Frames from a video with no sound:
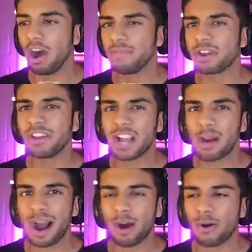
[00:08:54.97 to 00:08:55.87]
I'm gonna go
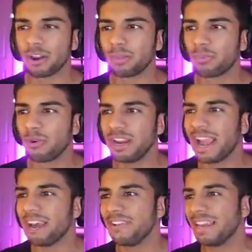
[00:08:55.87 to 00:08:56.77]
out on a pretty
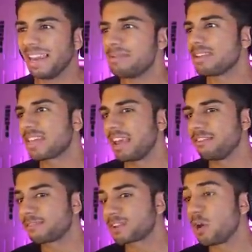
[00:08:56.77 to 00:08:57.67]
heavy limb and say,
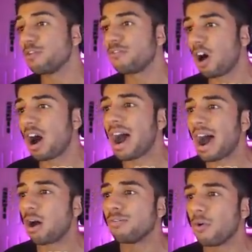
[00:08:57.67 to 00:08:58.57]
so far,
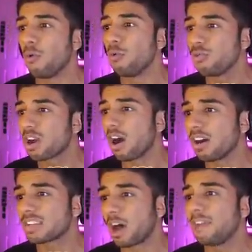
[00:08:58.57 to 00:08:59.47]
out of all the
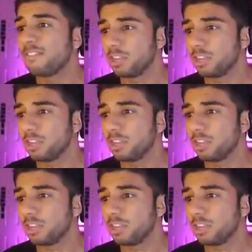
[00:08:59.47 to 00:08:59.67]
cars I've